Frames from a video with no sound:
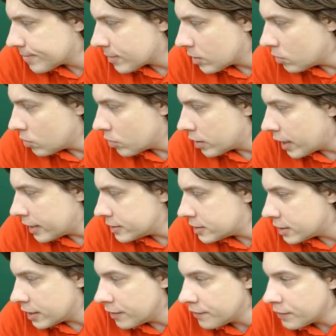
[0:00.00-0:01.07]
Oh,
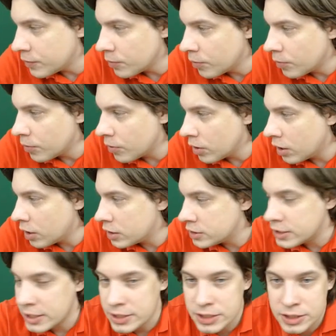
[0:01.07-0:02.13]
guys, if you
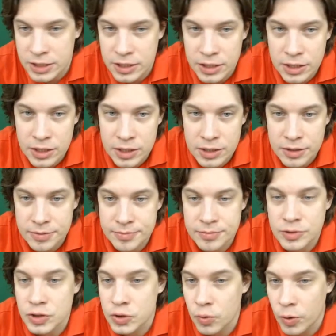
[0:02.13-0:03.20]
just
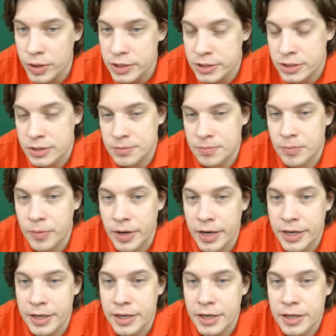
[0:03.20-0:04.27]
joined
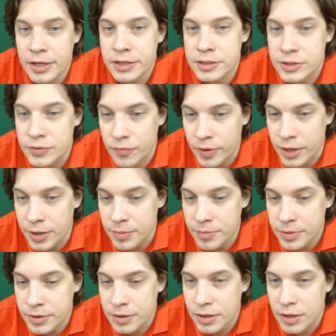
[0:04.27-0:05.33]
my
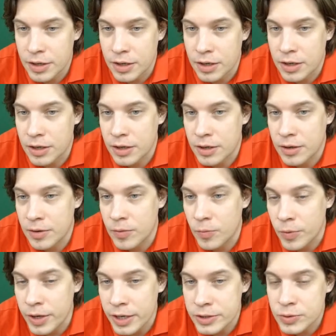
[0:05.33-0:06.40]
stream,
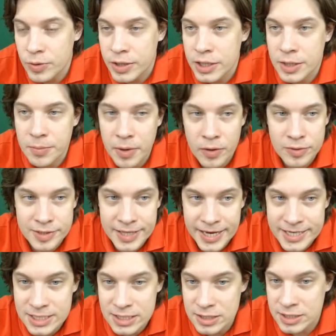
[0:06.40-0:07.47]
we are talking about
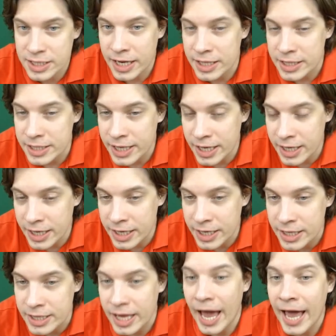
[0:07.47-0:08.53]
tactics and
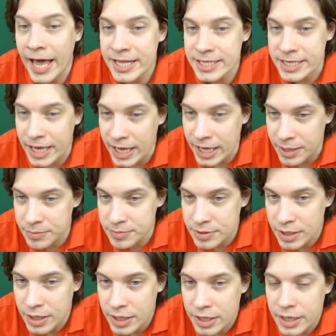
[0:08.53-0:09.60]
in Endgame,
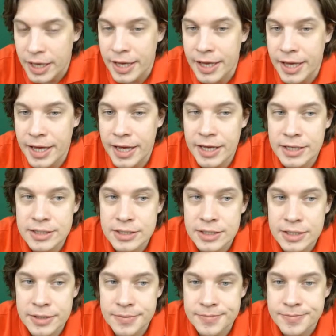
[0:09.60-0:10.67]

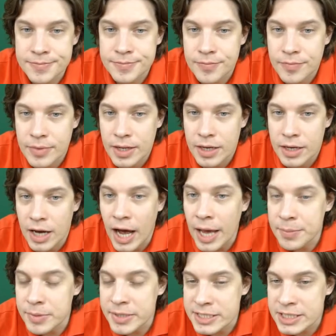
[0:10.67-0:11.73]
and
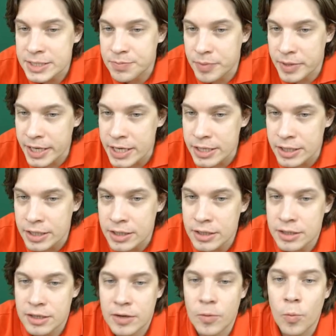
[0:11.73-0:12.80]
I'm
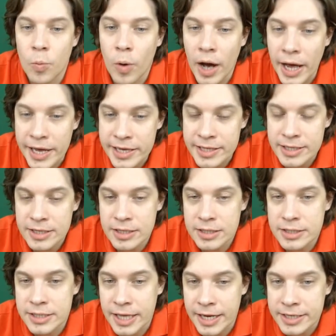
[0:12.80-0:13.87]
explaining why
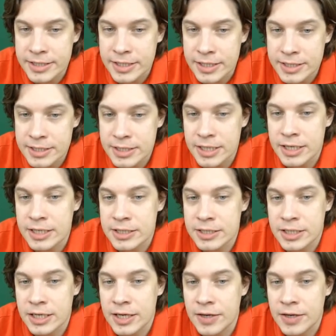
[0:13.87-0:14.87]
tactics is